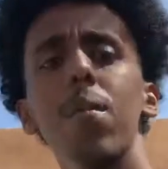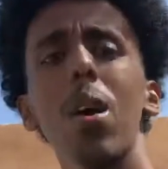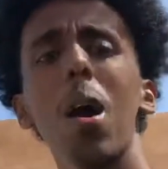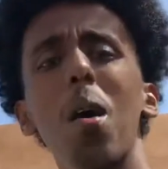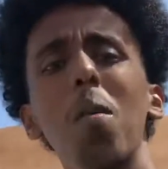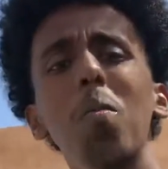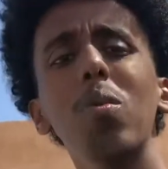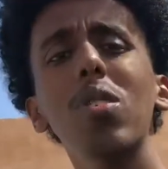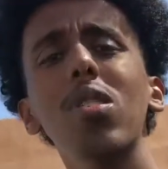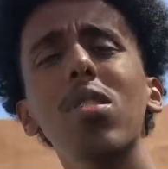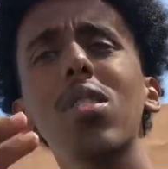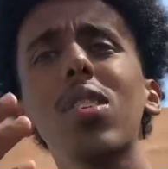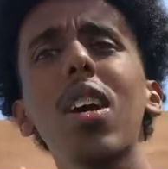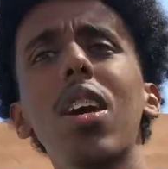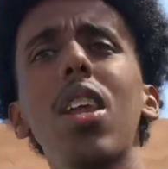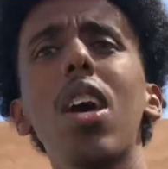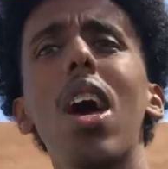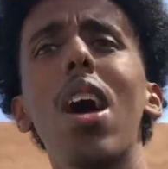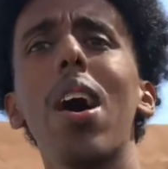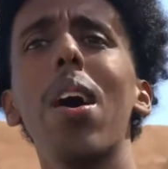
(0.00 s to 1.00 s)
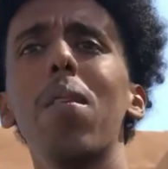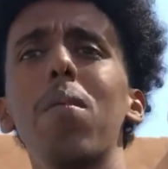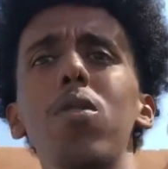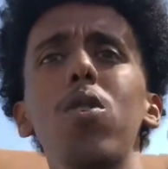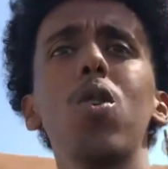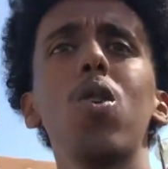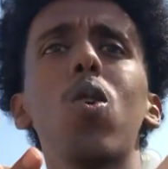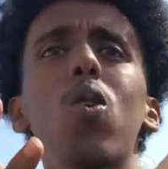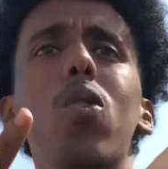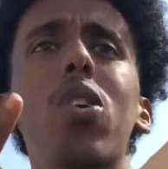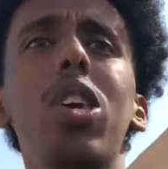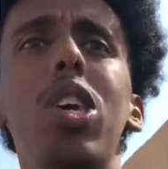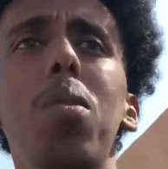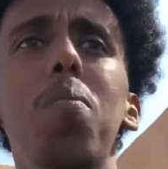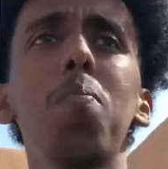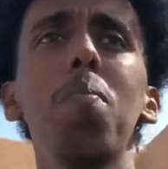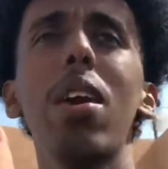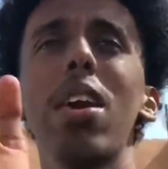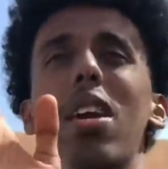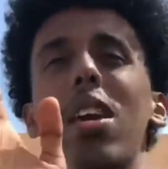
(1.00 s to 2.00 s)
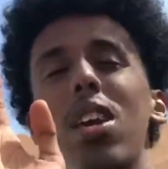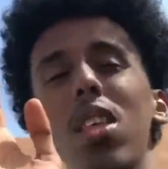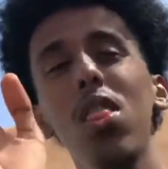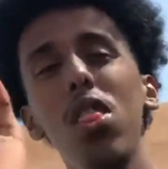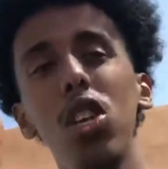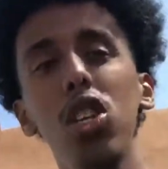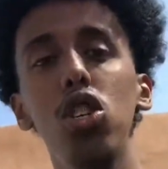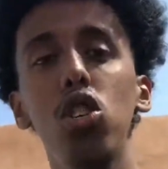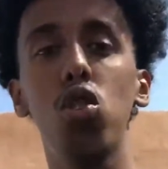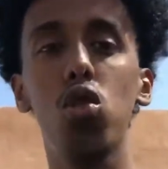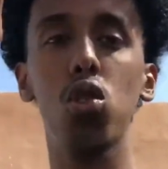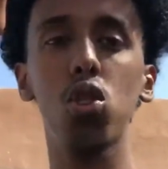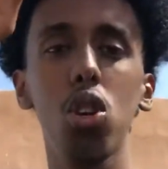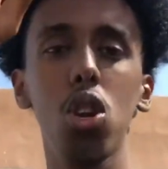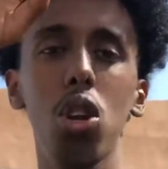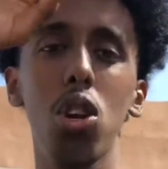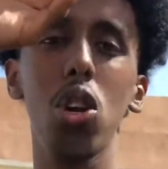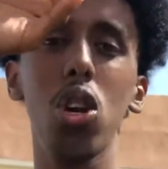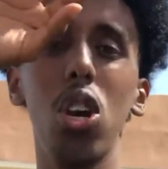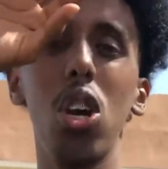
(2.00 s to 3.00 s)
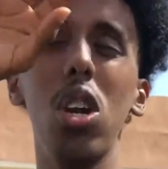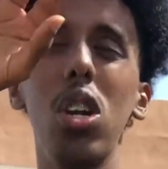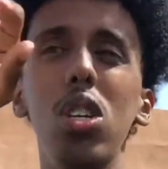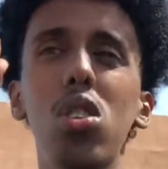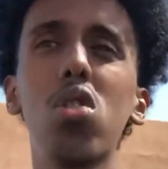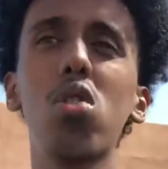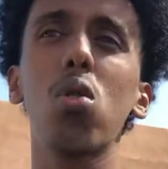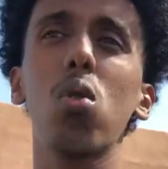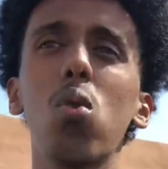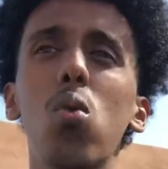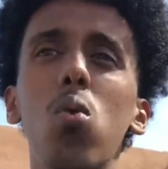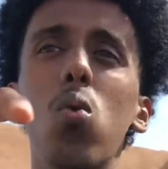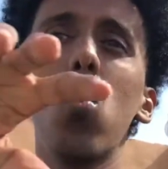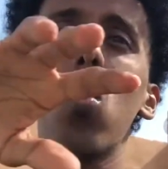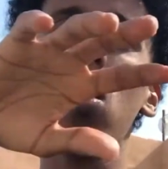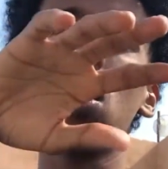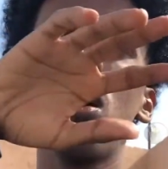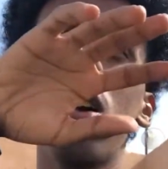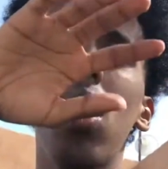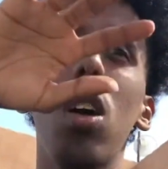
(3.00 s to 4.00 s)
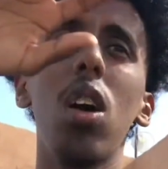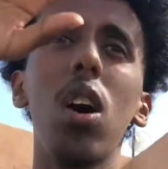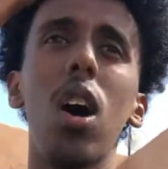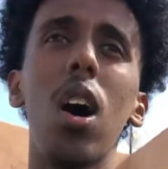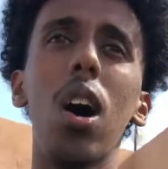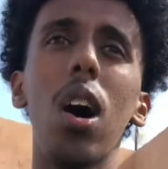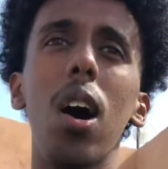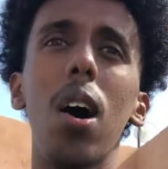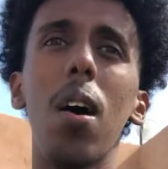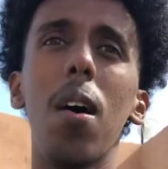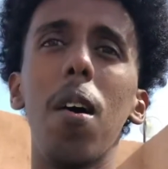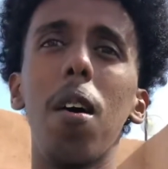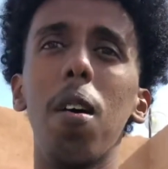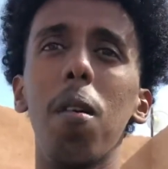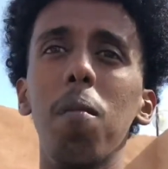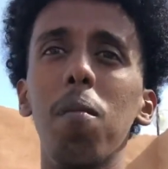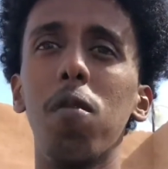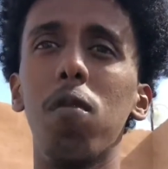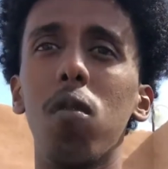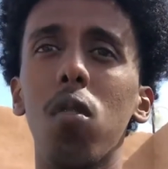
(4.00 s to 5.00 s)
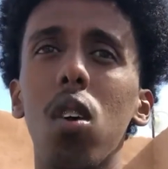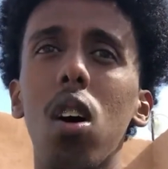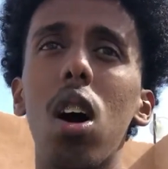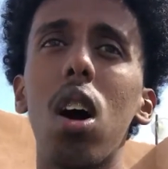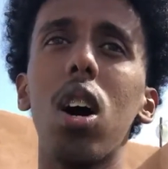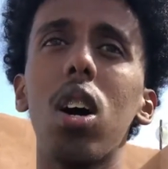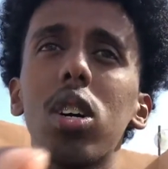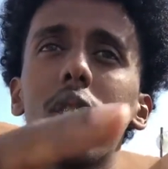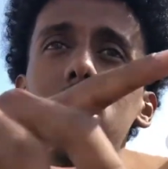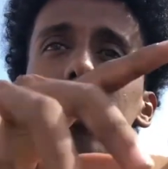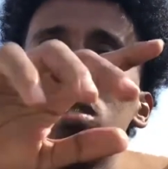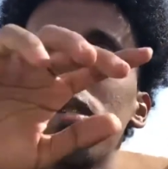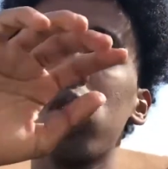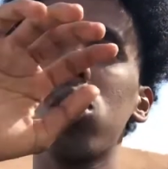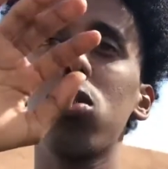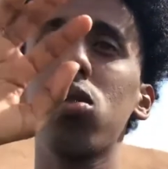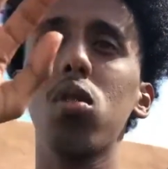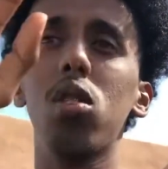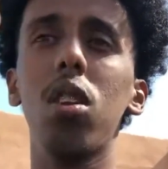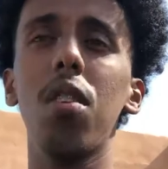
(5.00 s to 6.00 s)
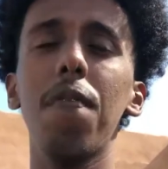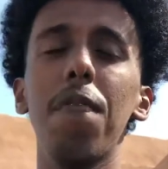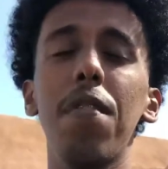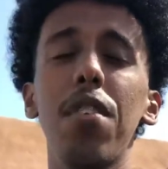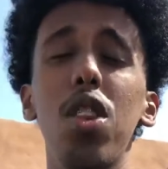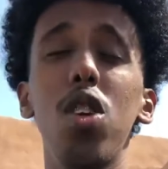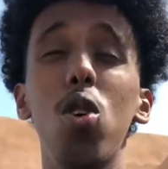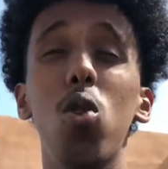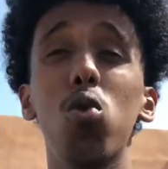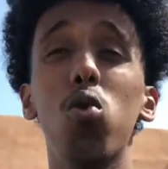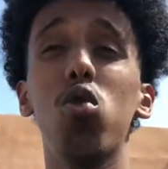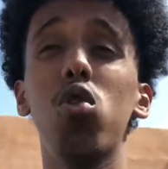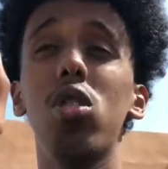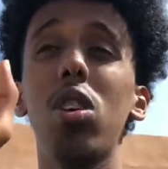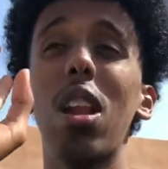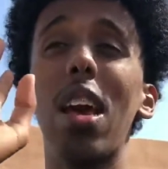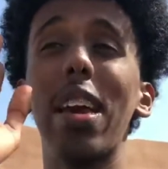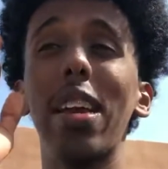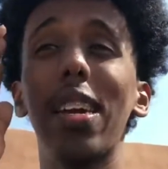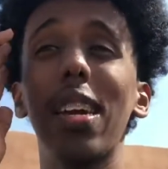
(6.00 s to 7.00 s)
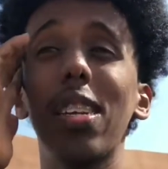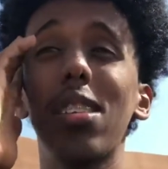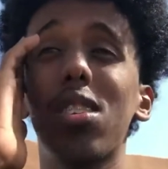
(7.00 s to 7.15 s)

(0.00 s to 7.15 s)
I'm just gonna, keep making these little vlogs and cooking videos till I get,